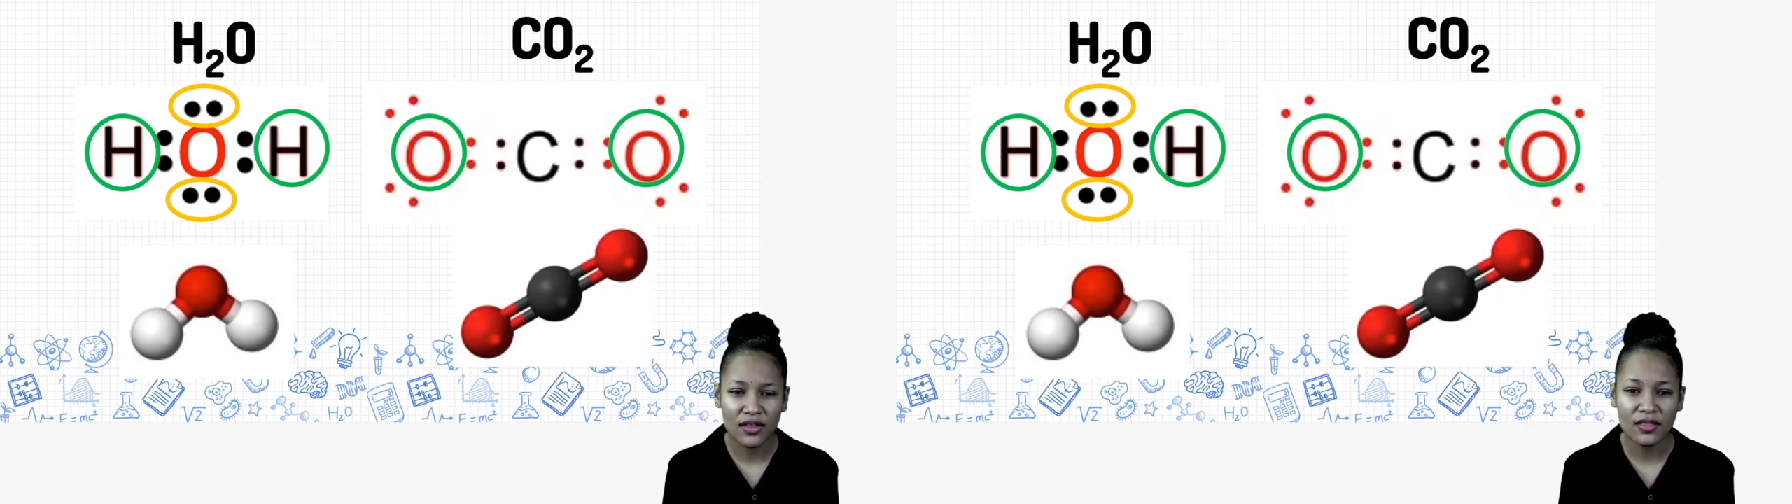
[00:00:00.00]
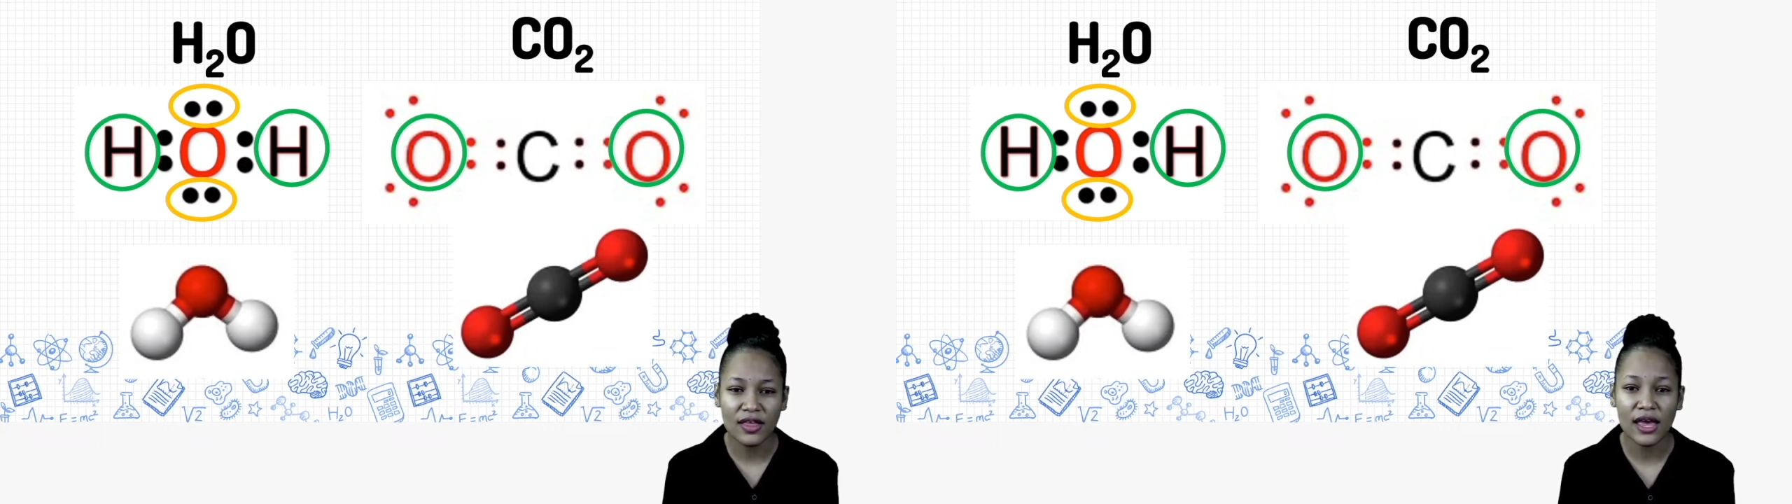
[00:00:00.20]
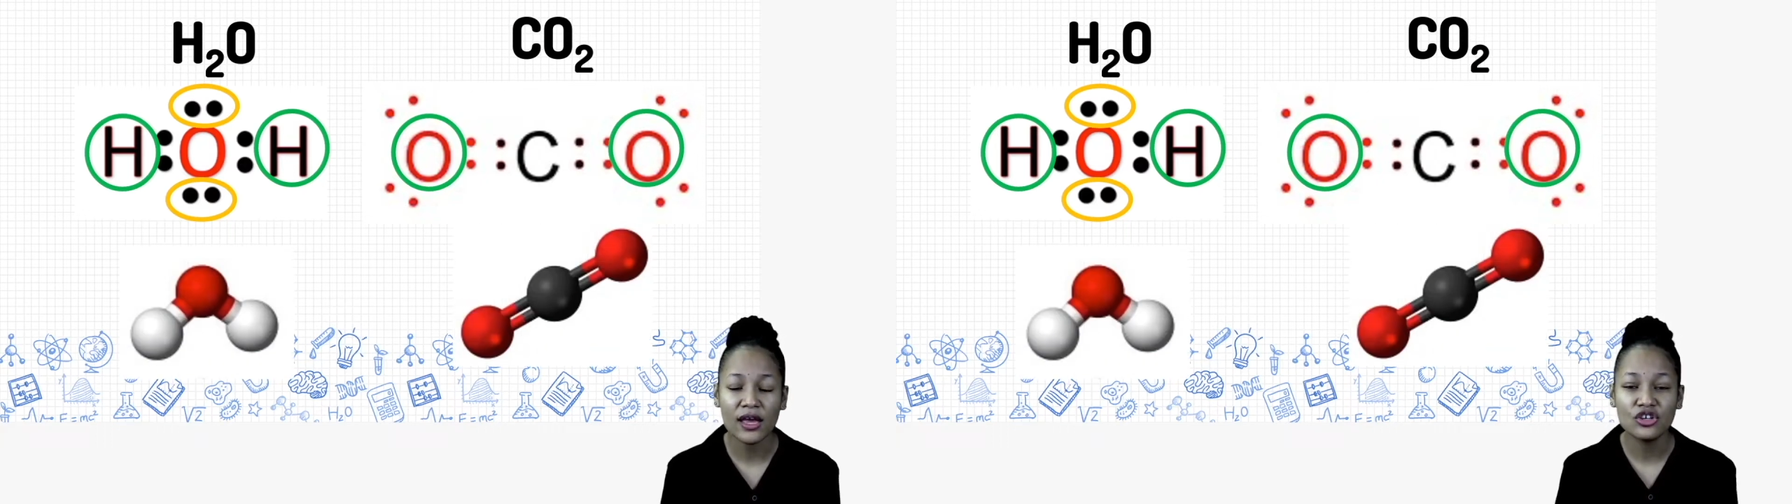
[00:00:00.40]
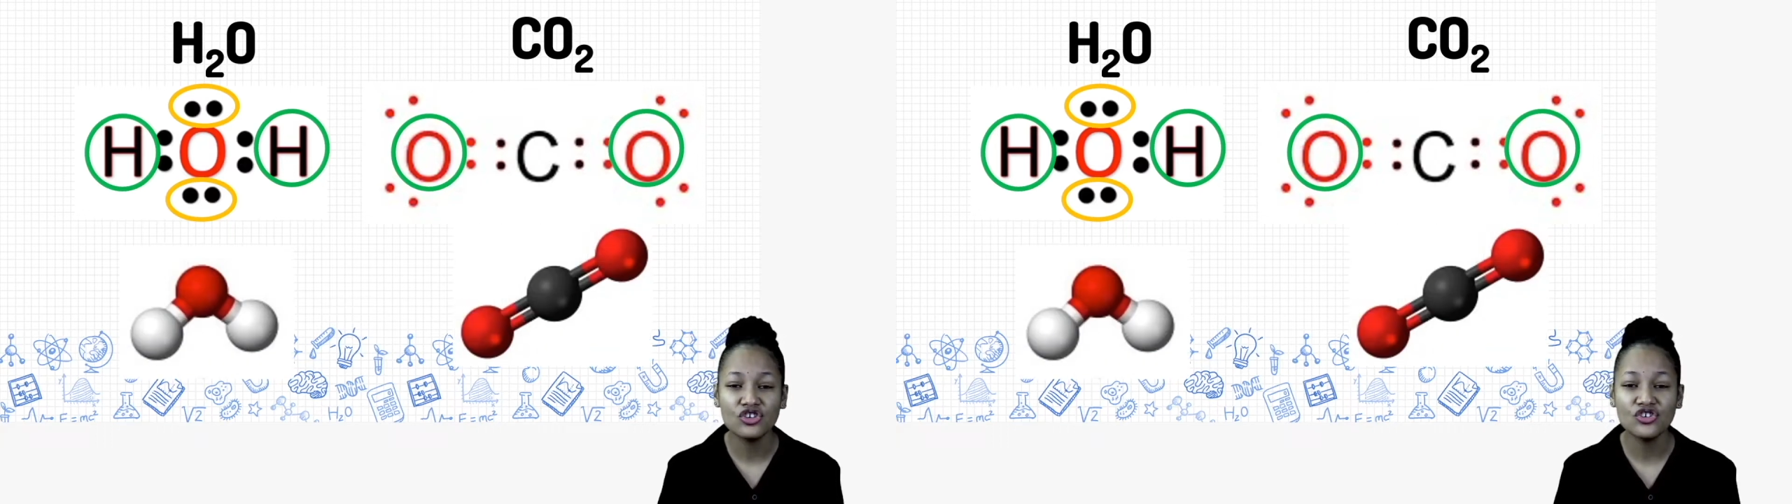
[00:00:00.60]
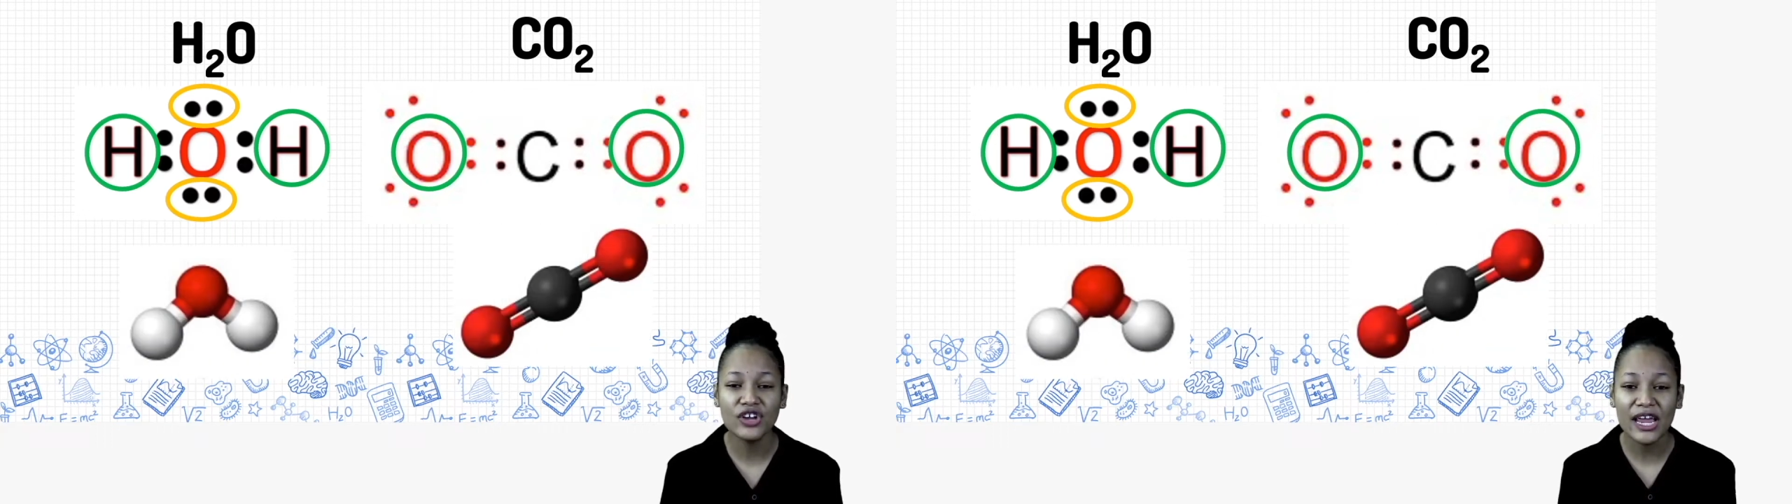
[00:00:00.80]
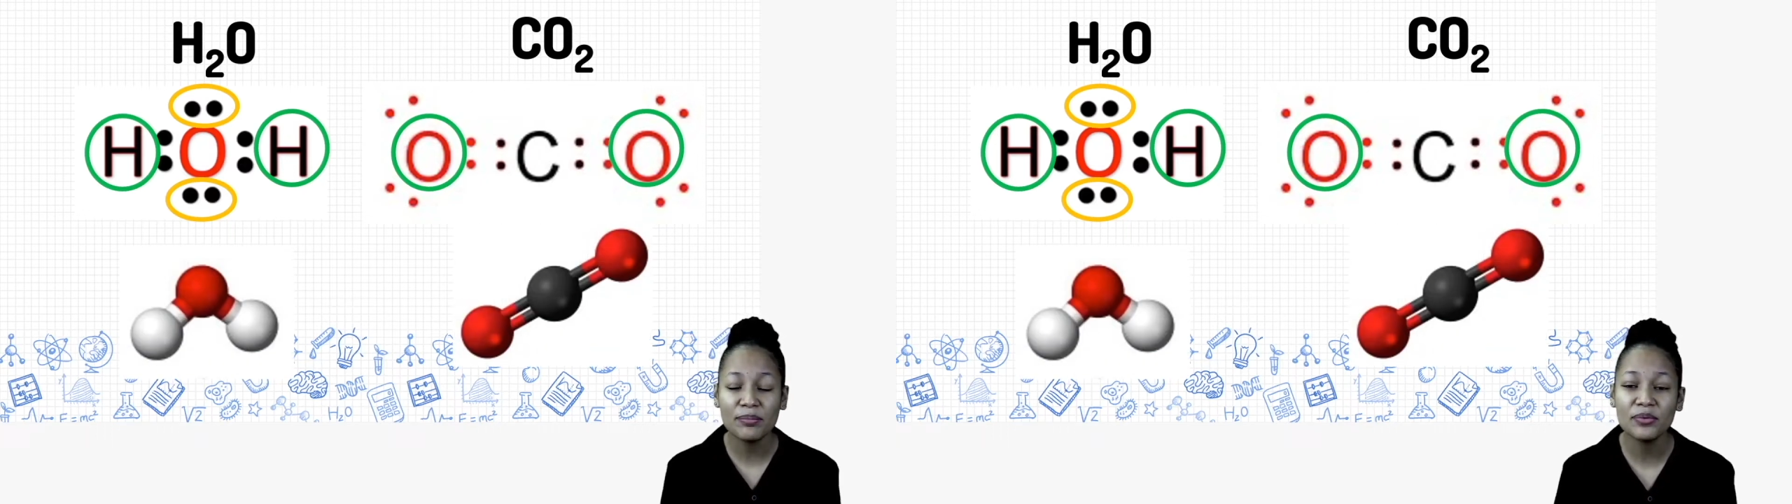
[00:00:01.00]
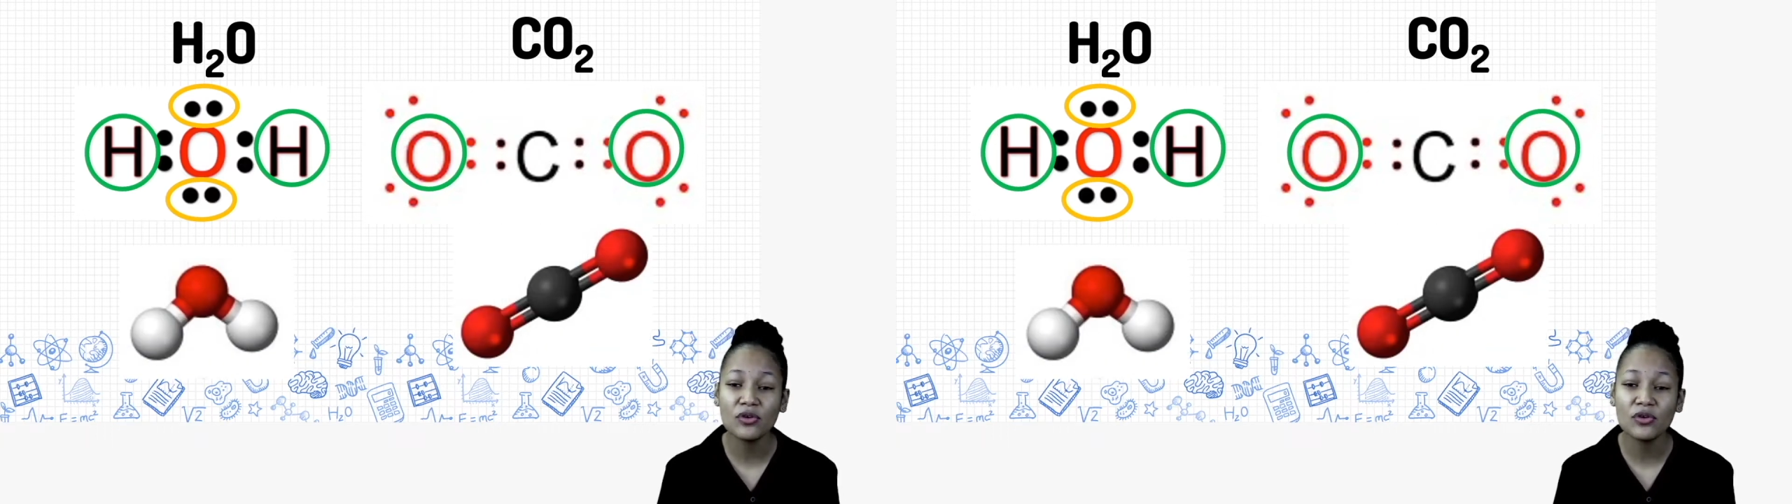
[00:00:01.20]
their shapes